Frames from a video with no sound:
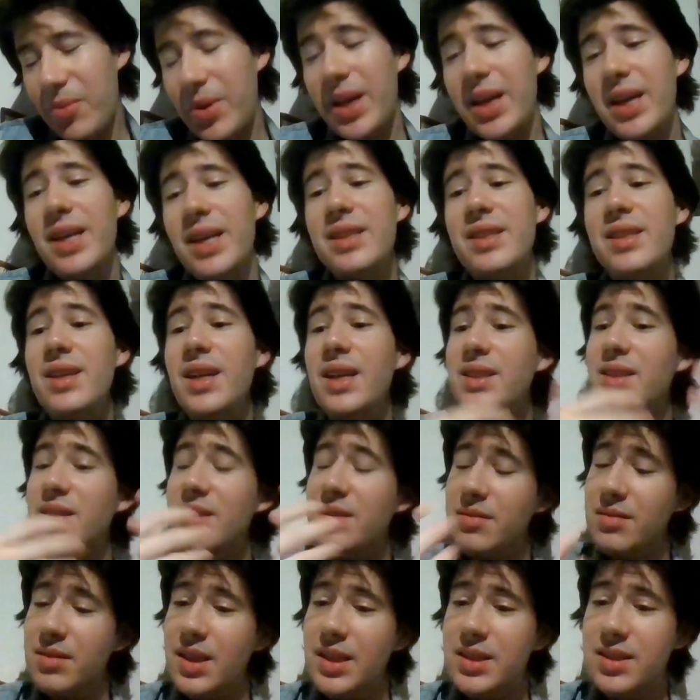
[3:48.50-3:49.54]
anyway, it's
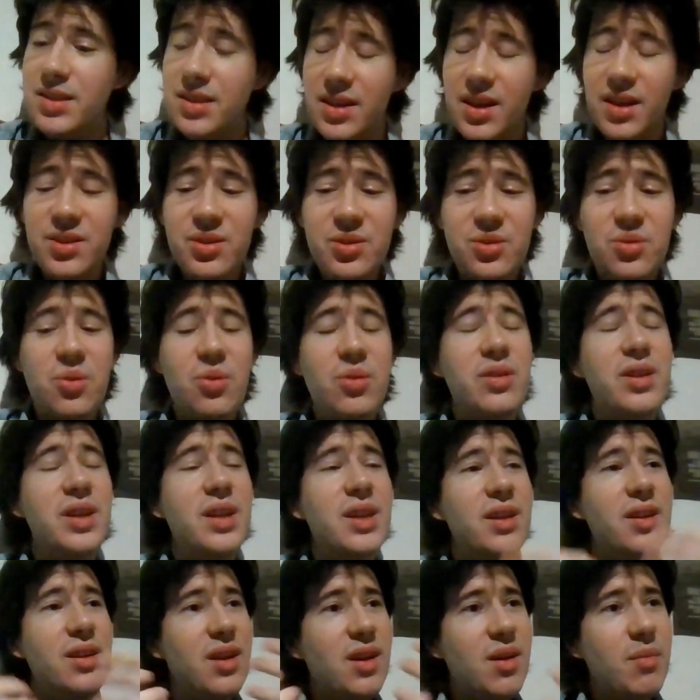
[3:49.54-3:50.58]
a nice
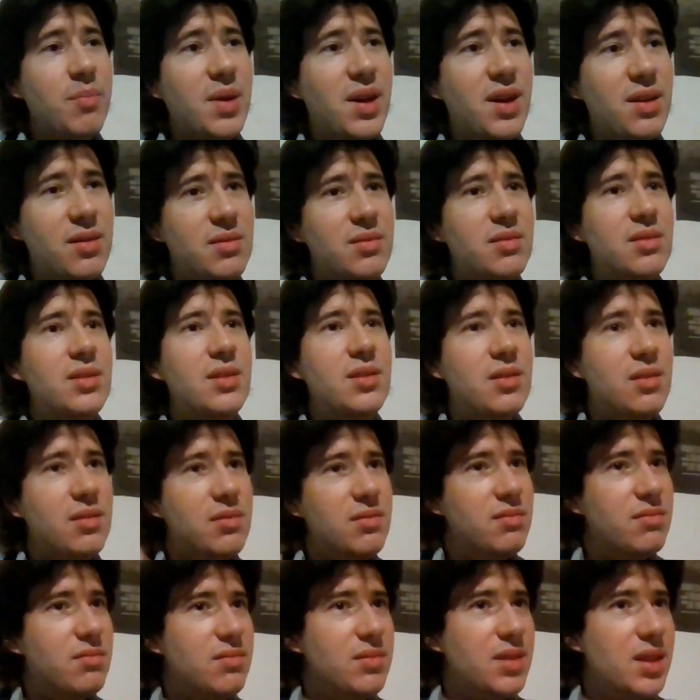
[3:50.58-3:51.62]
story about
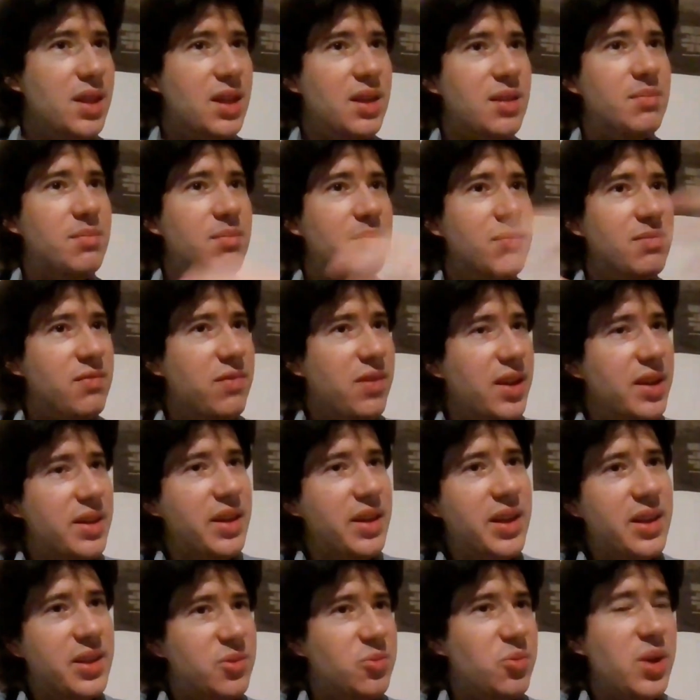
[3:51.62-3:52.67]
him
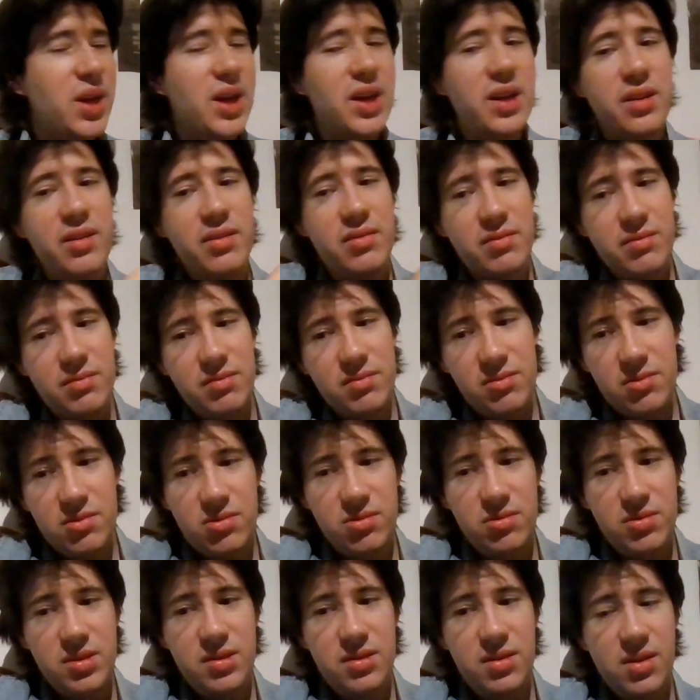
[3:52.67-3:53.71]
finding his way
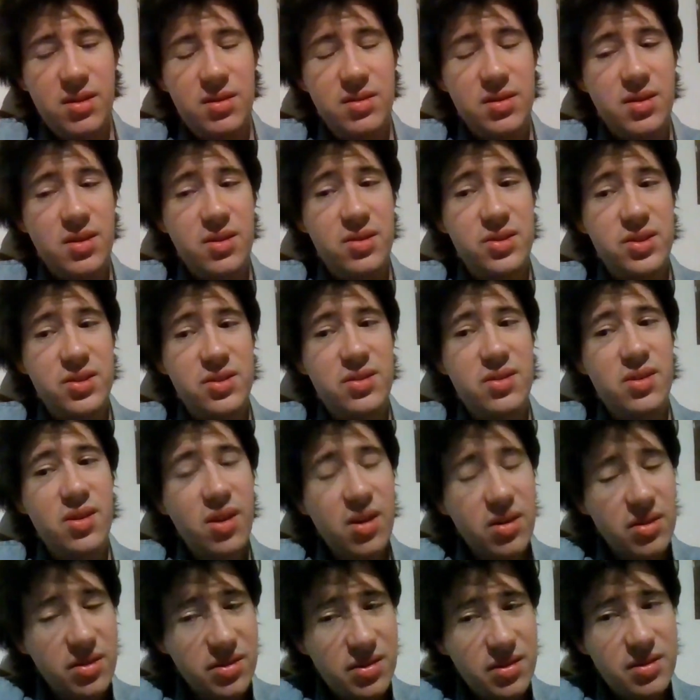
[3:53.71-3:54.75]
to the long lost
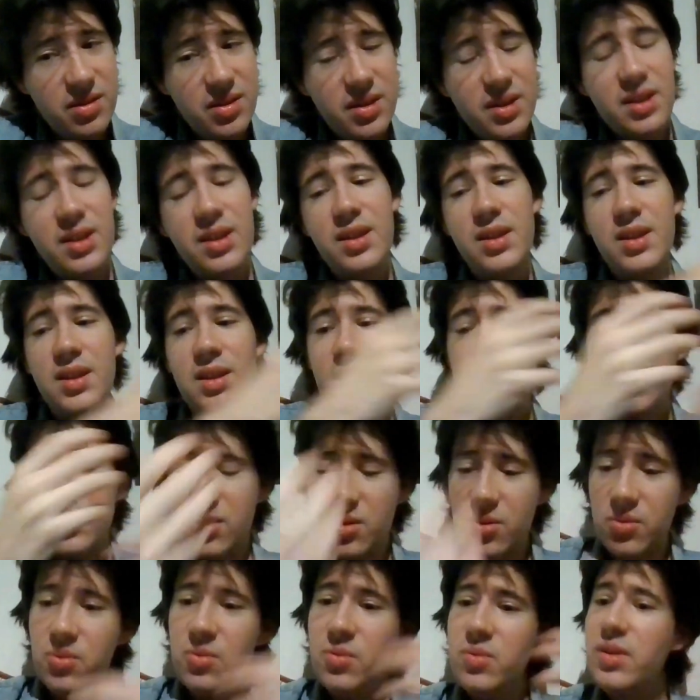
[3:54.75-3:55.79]
daughter.
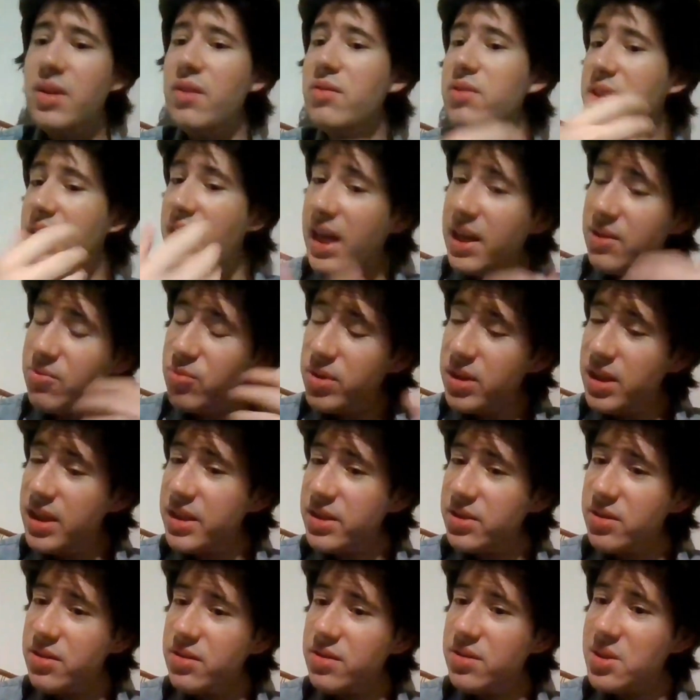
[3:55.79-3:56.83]
So there's that
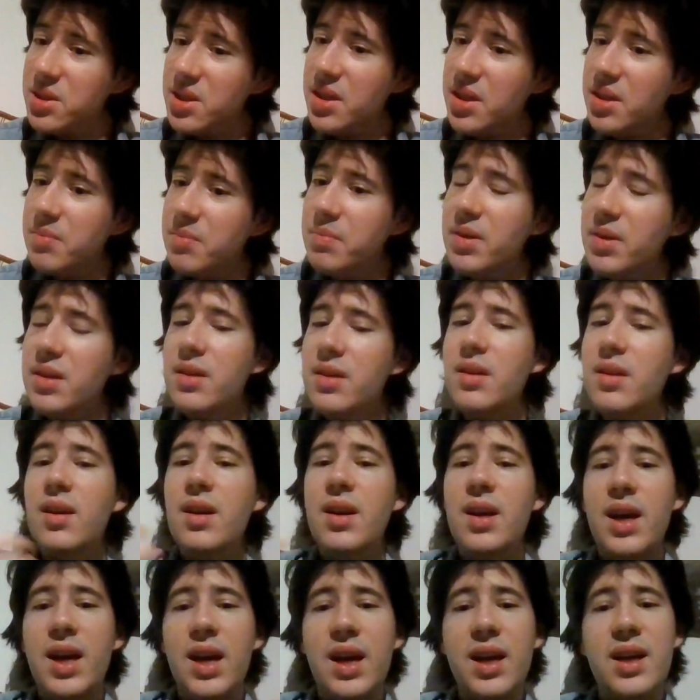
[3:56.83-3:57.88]
relationship,
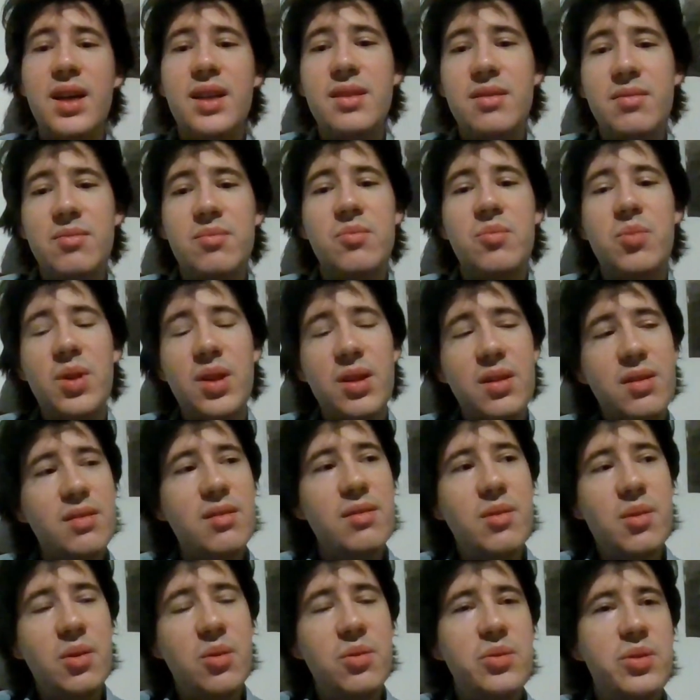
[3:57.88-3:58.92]
and
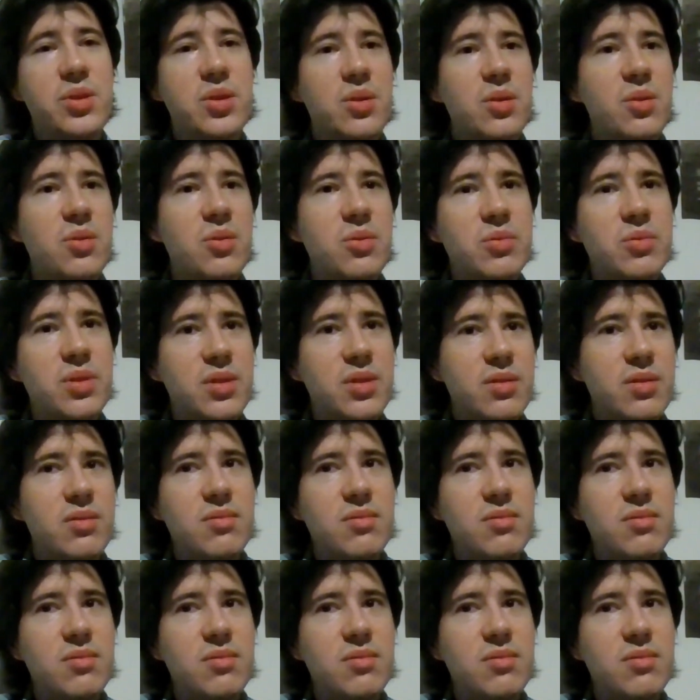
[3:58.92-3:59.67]
well, also